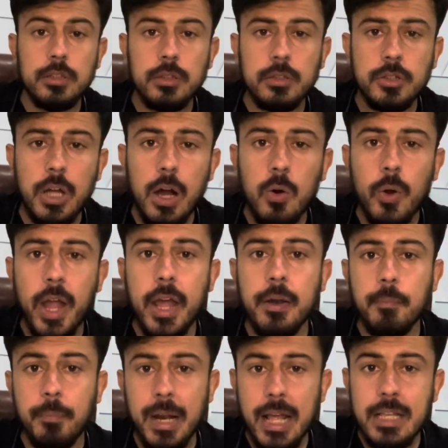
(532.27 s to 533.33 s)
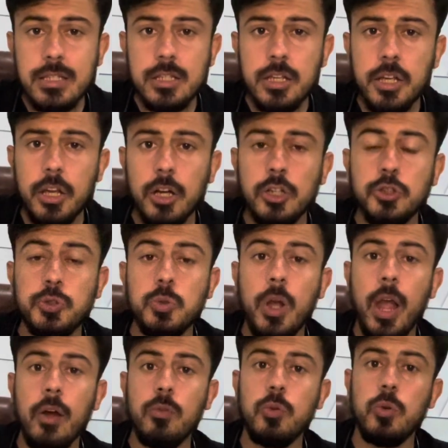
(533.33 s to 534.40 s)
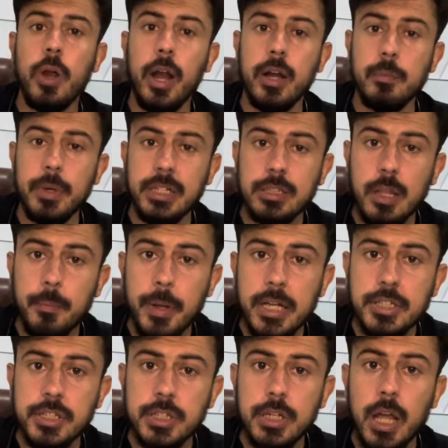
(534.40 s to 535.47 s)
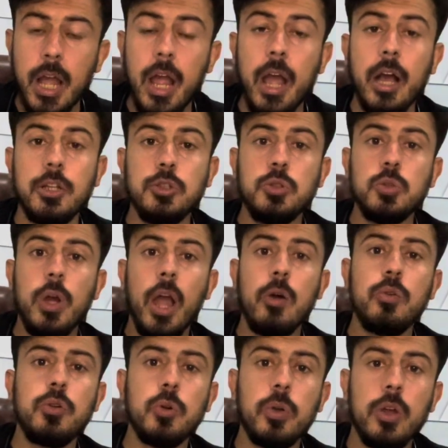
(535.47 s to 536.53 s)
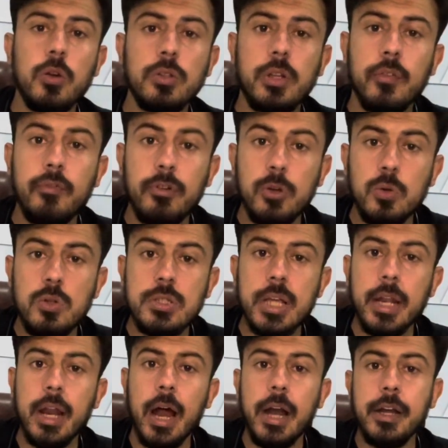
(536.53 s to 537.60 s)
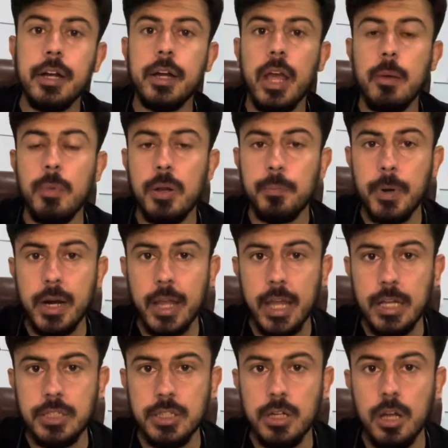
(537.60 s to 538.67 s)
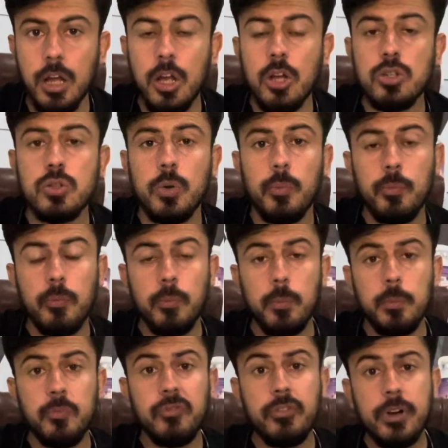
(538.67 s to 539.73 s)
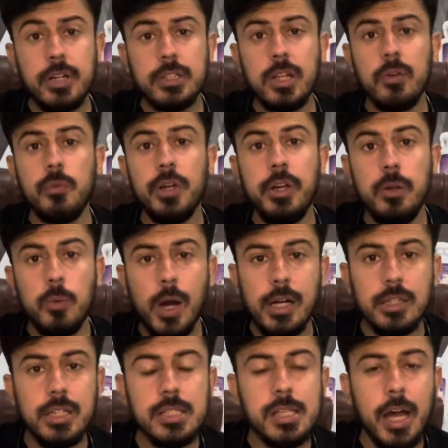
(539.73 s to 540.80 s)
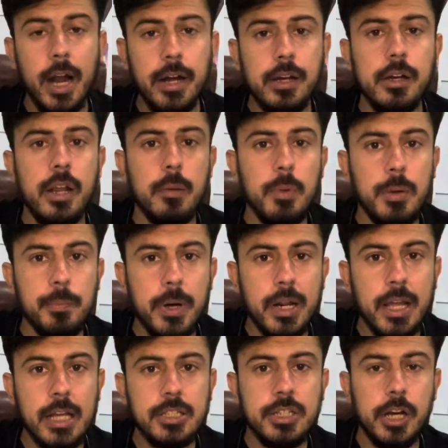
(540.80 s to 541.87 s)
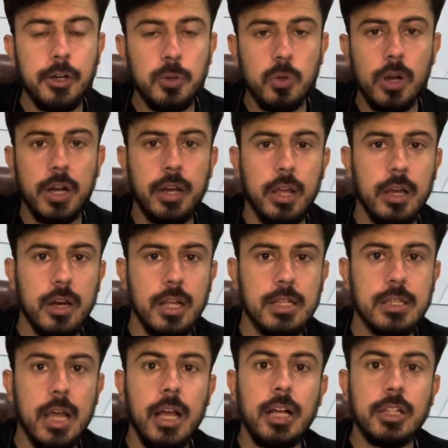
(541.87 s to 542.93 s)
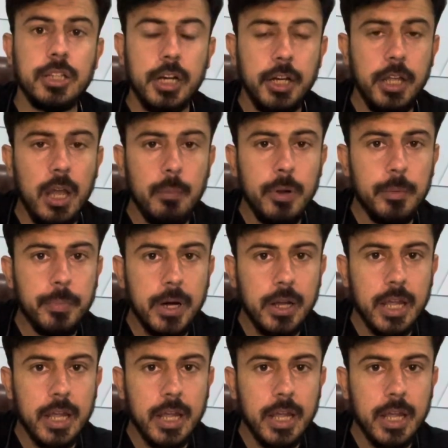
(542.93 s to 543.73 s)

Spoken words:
Now in plan C, you have to admit the patient and you have to give the fluids in 100 ml per kg. So further we divide this 100 ml per kg in 2 categories: 30 ml per